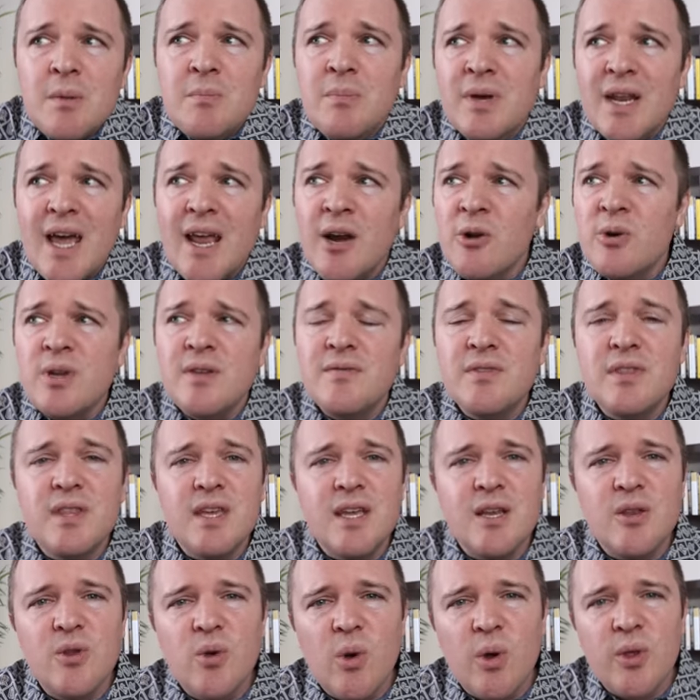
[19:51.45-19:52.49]
But I don't even
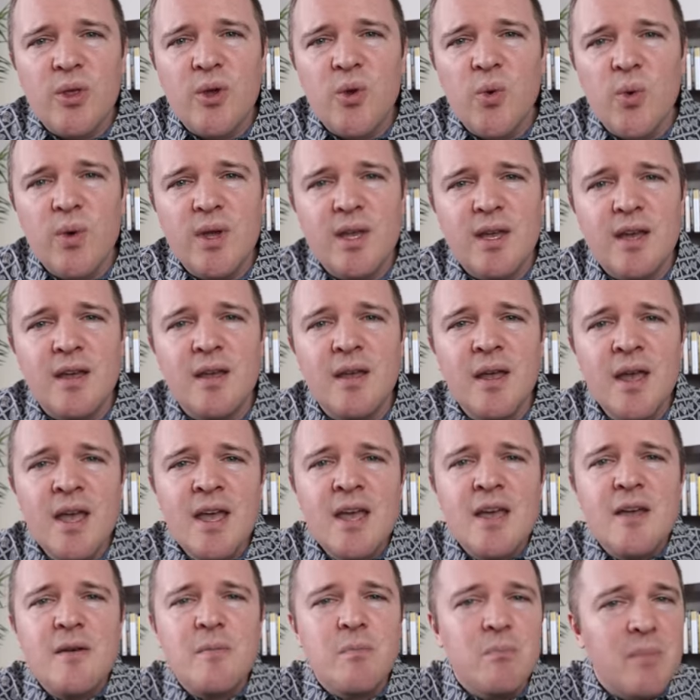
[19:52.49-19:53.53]
think North Korea
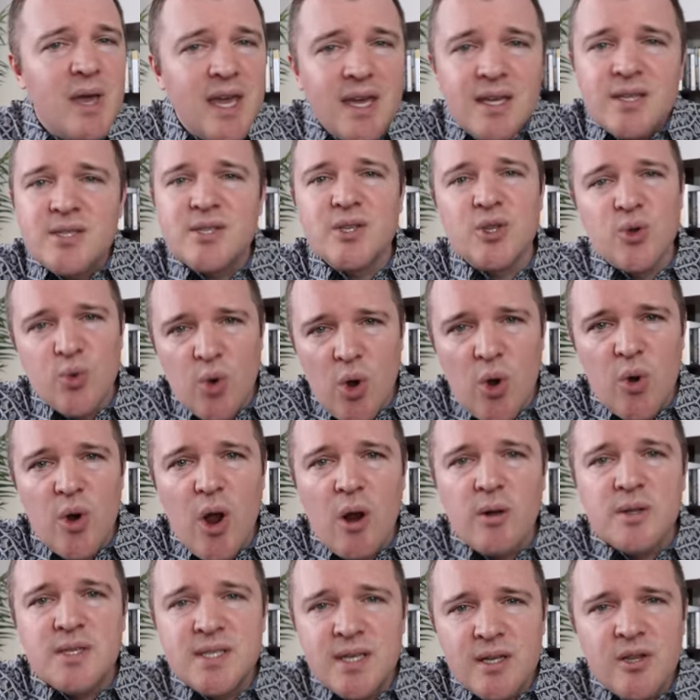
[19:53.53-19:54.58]
makes their own
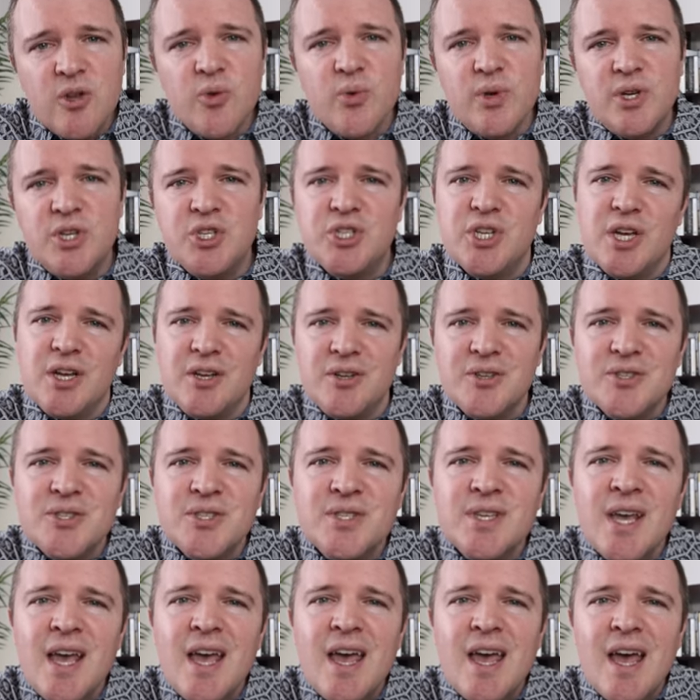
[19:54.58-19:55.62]
artillery
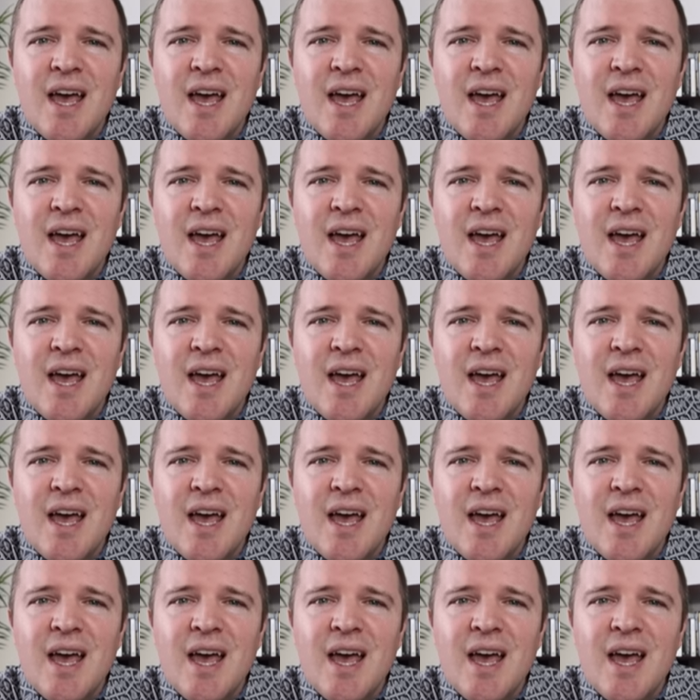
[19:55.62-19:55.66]
shells.